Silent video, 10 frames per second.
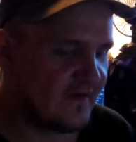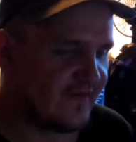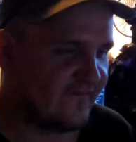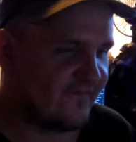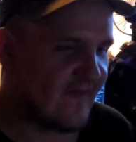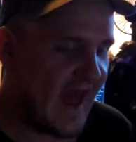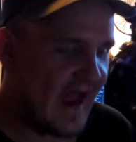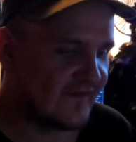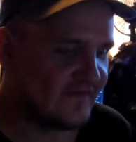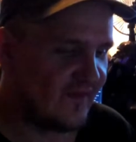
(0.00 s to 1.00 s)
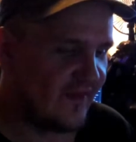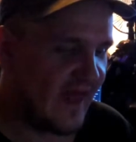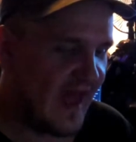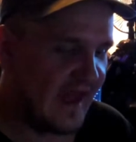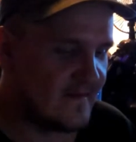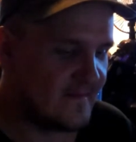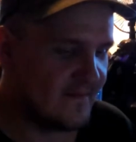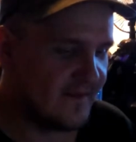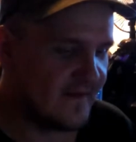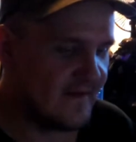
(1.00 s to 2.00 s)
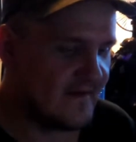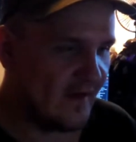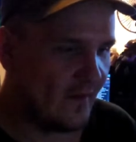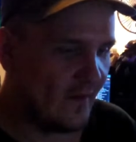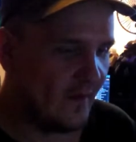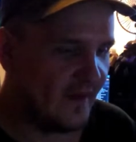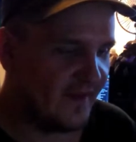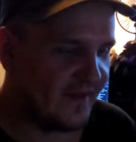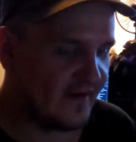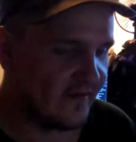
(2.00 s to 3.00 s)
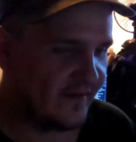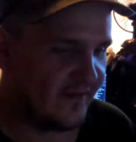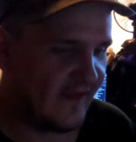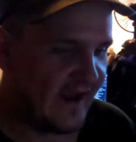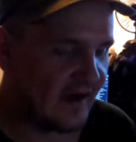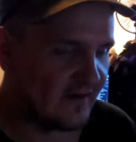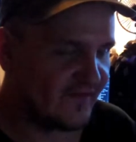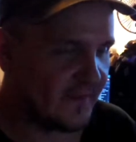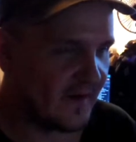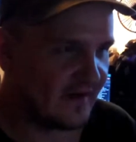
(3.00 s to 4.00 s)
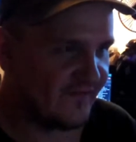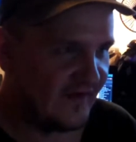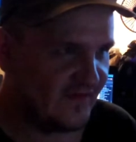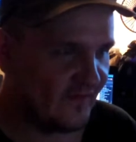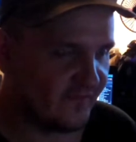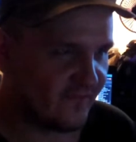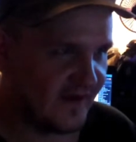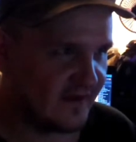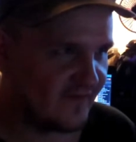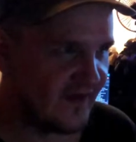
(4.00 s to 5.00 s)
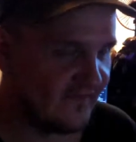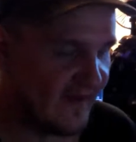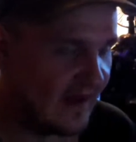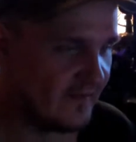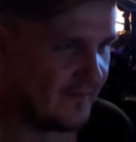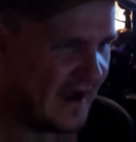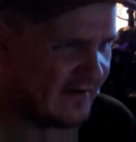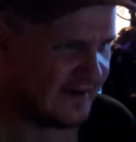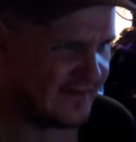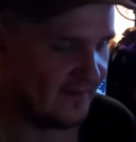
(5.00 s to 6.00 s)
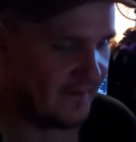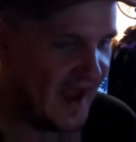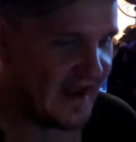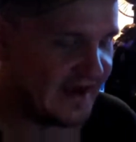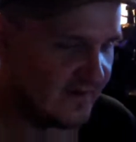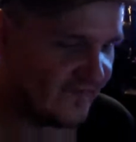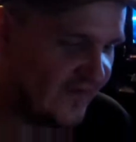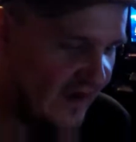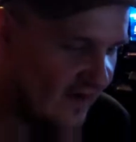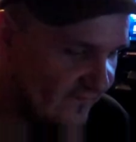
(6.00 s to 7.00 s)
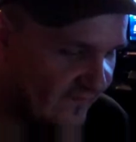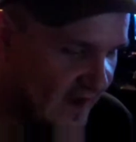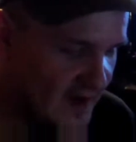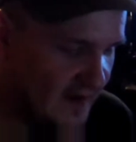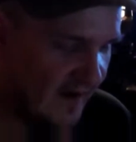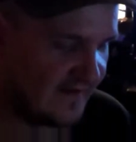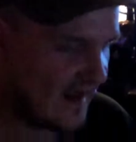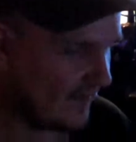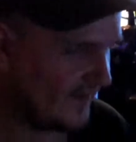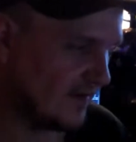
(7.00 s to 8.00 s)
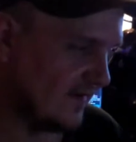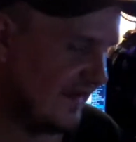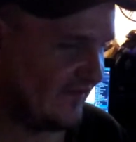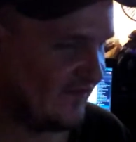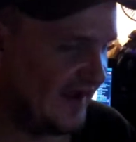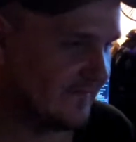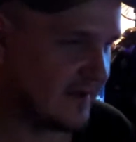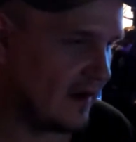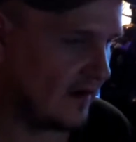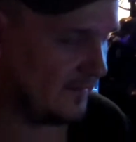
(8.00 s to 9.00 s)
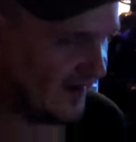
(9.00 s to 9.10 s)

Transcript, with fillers: the fact that you know they're there as far as like don't freak yourself out about it don't panic yourself and now that you're in that state of calm you